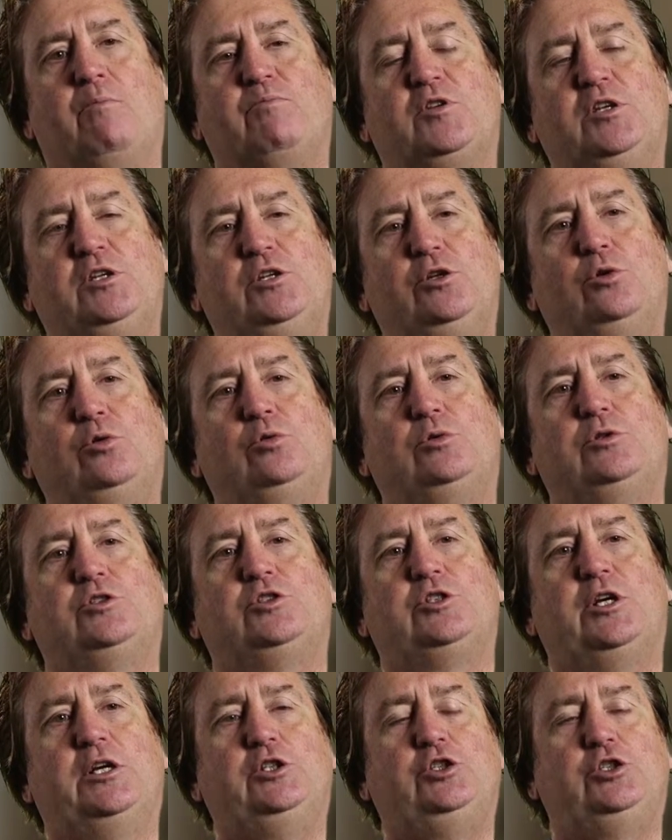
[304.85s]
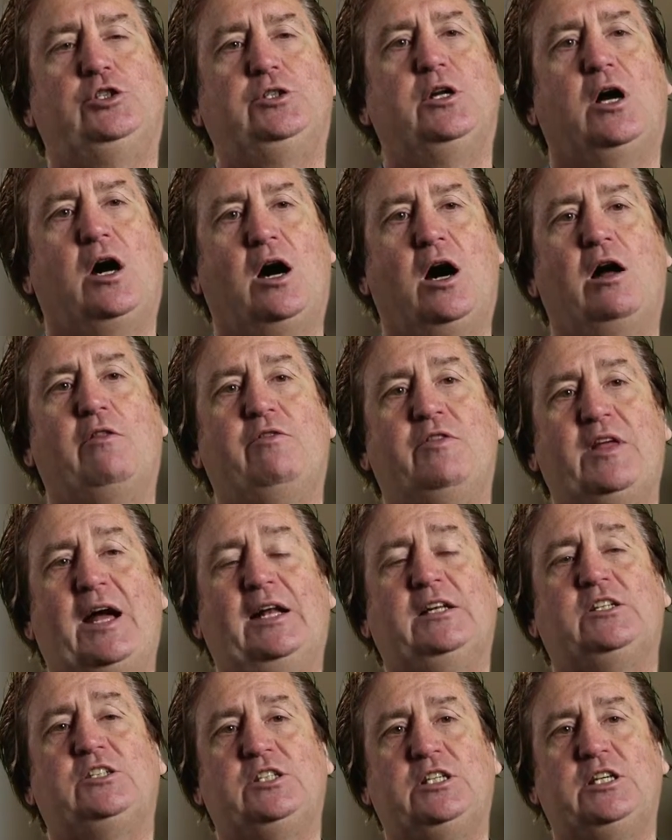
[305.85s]
The utilization on
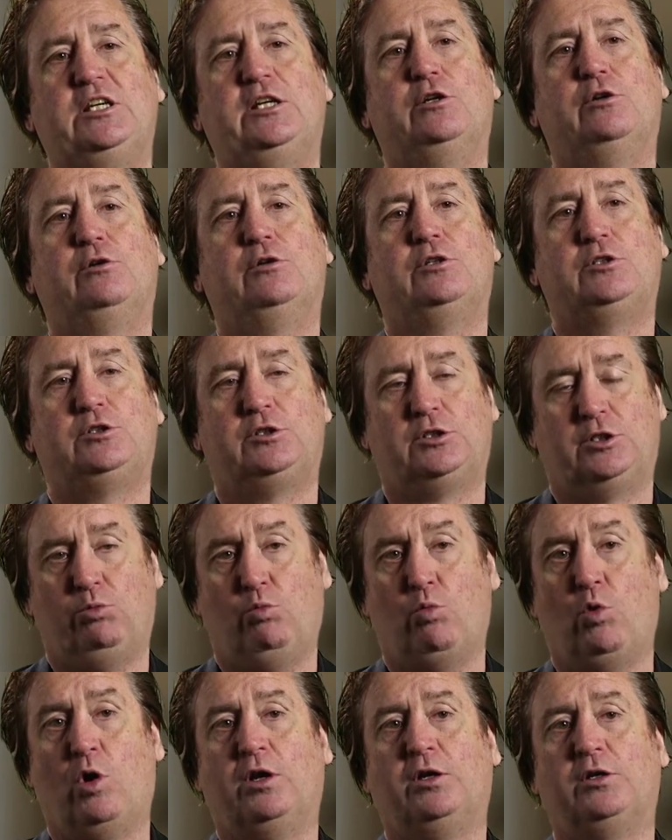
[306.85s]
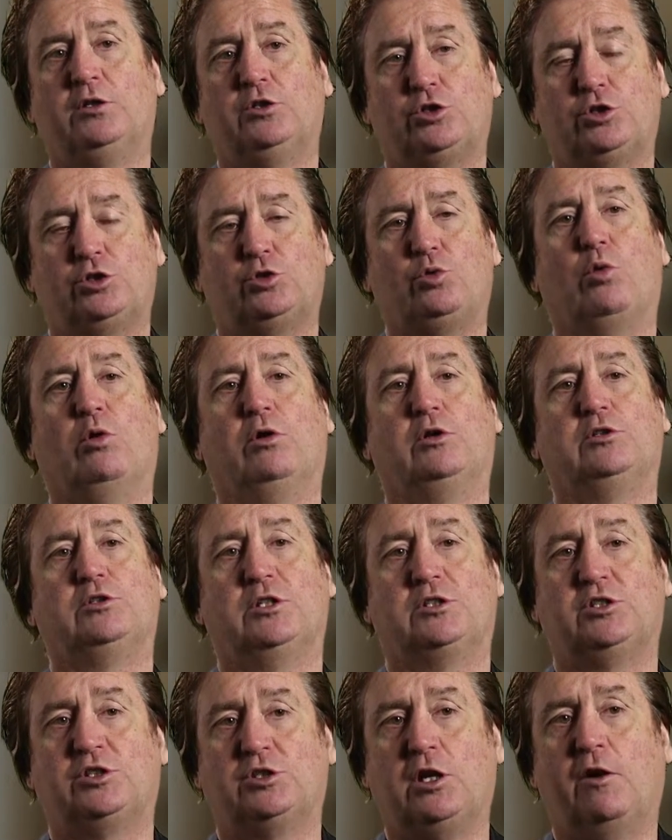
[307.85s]
that tier 1 storage,
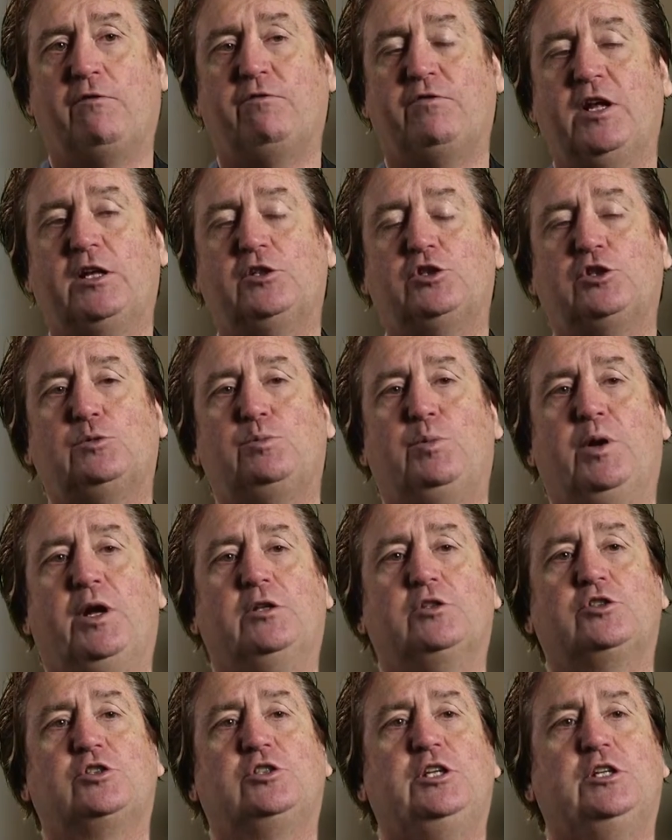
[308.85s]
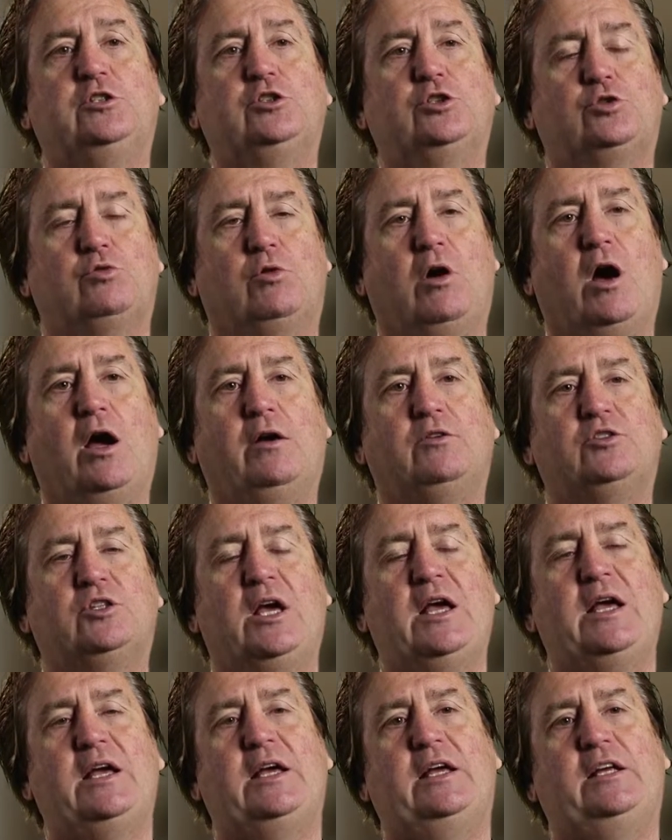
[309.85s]
the stuff that spins disk drives,
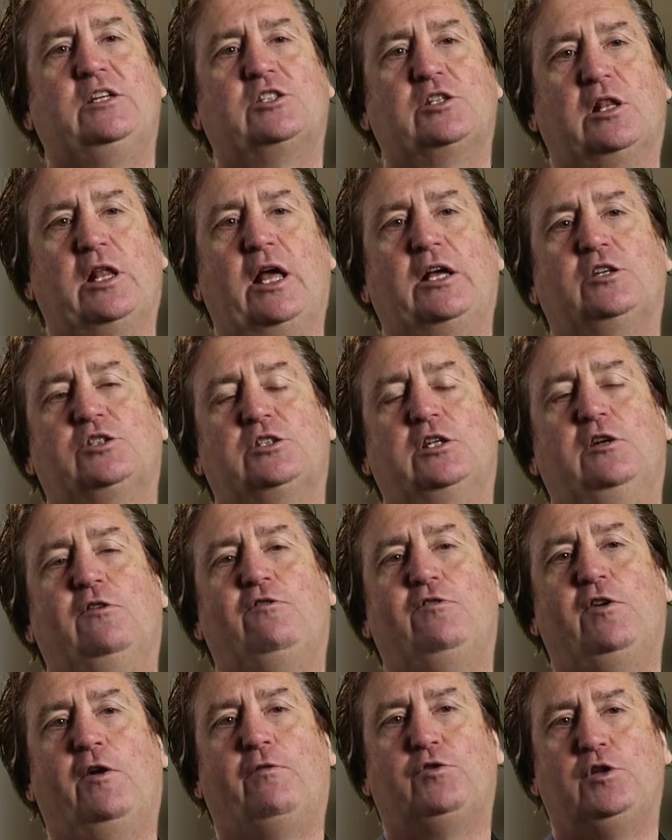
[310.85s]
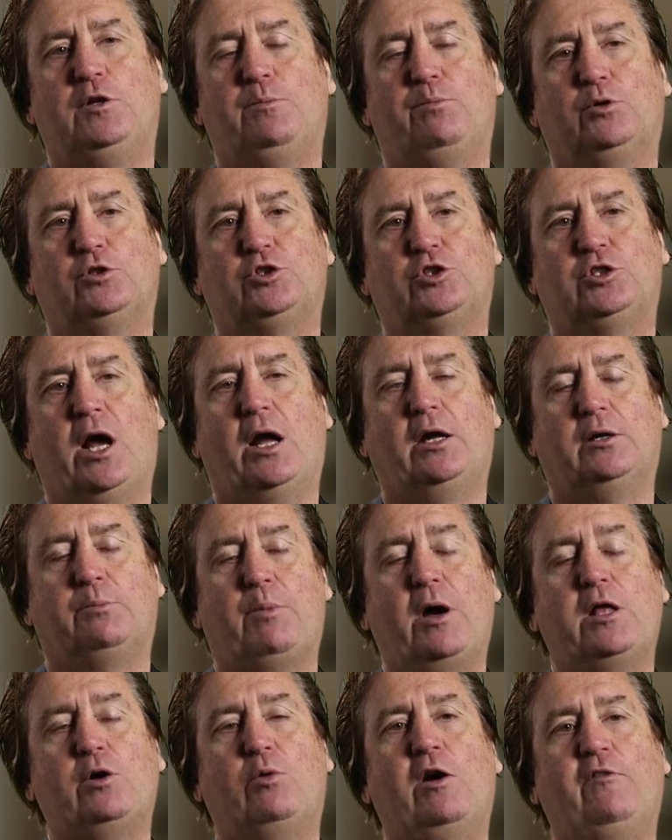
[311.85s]
is less than 50%.
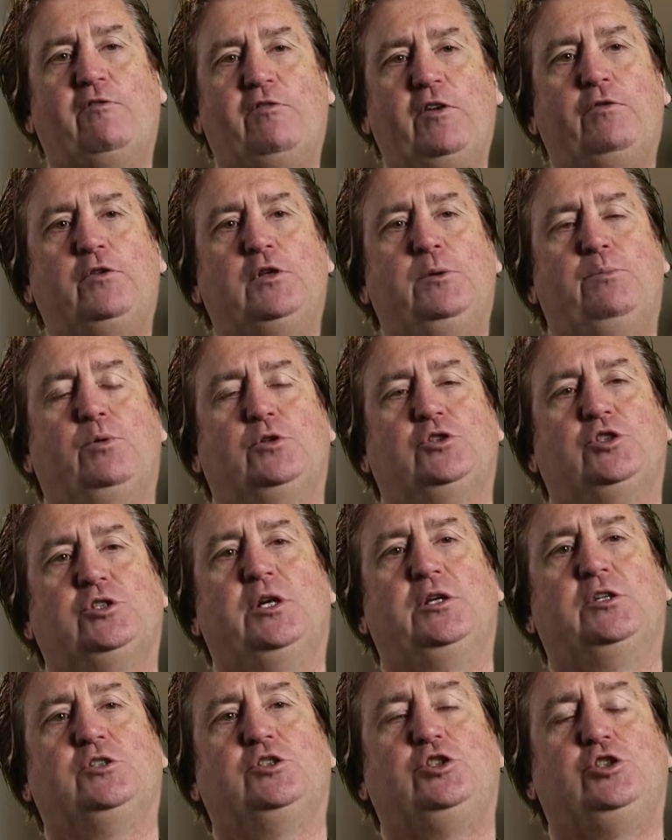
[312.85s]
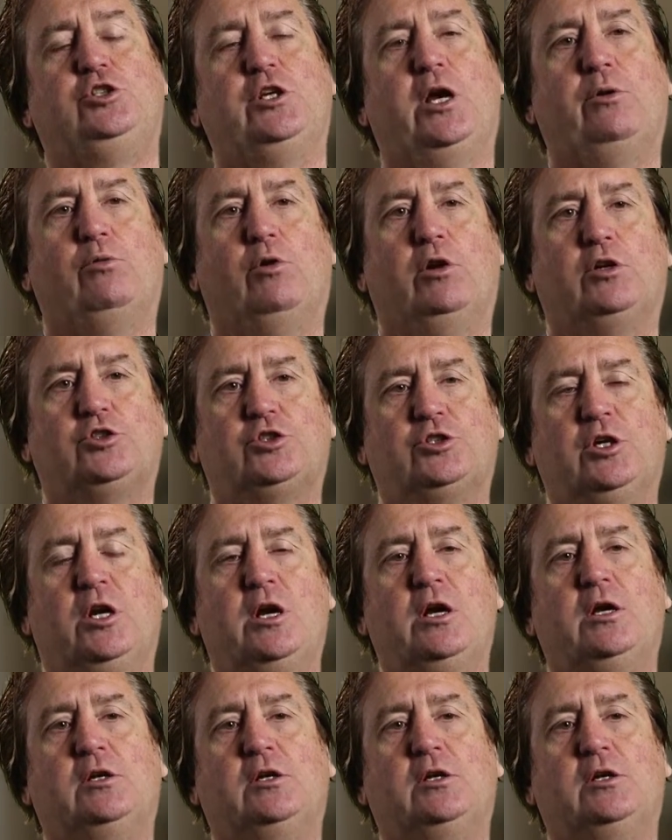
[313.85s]
By the way, 50% is generous.